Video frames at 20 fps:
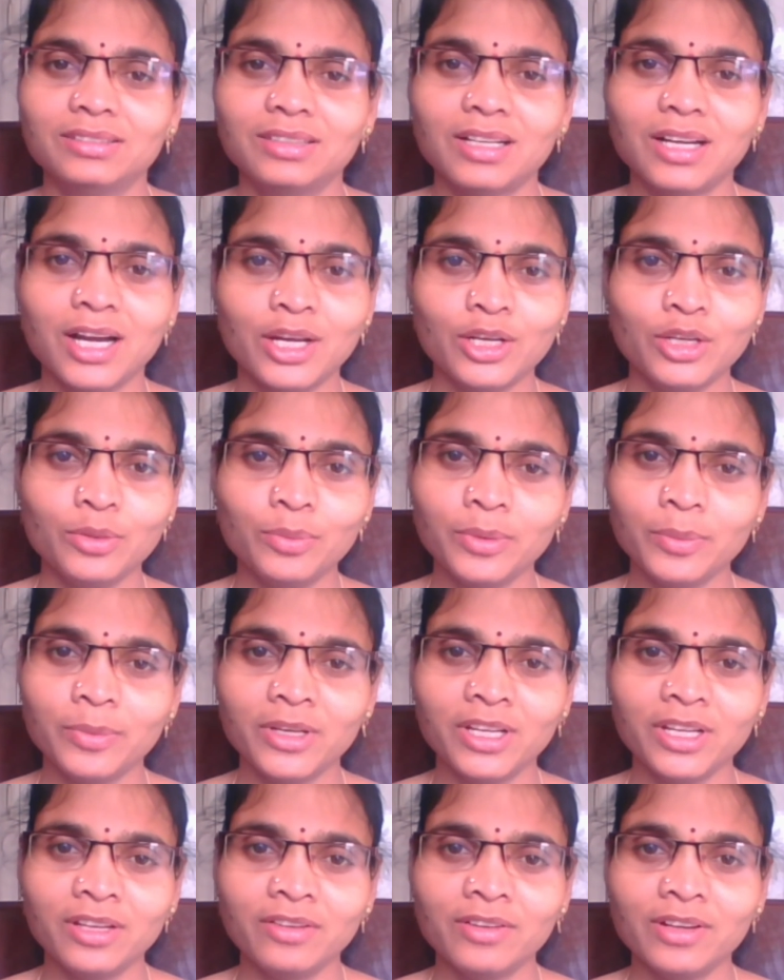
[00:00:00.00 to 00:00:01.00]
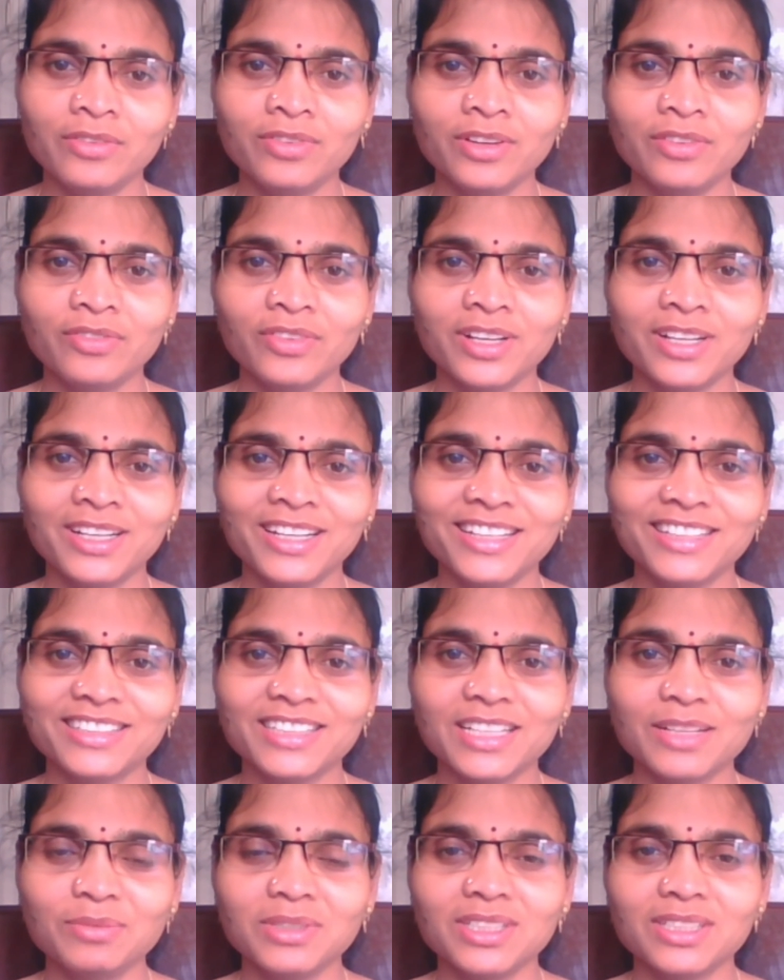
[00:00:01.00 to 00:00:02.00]
Are you preparing well for final
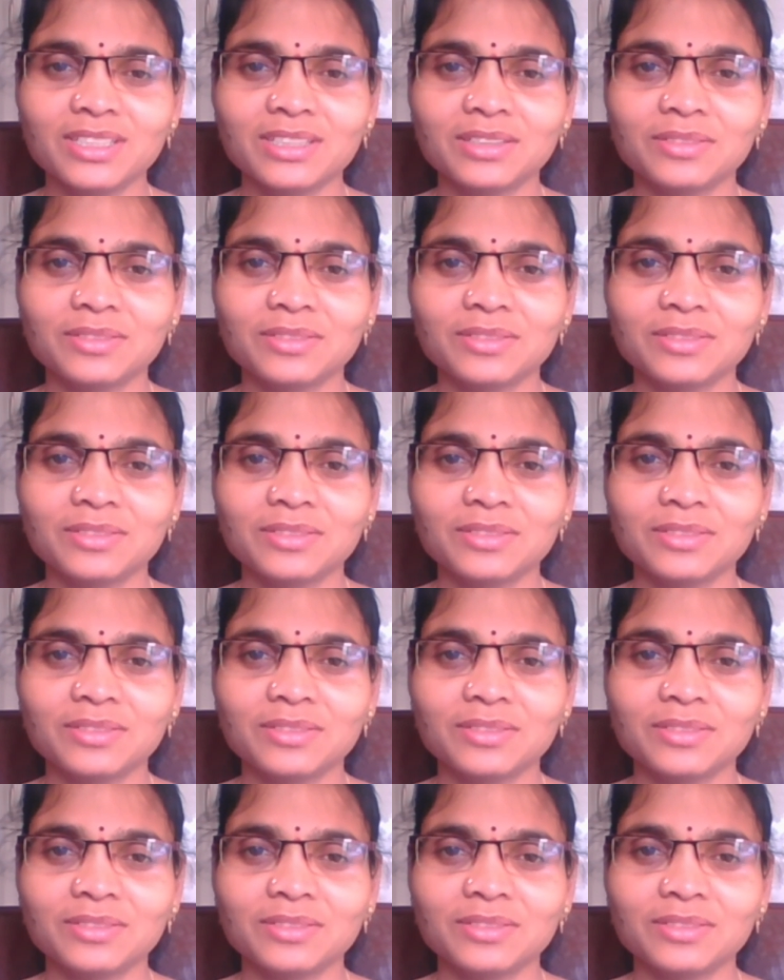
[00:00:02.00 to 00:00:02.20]
exams?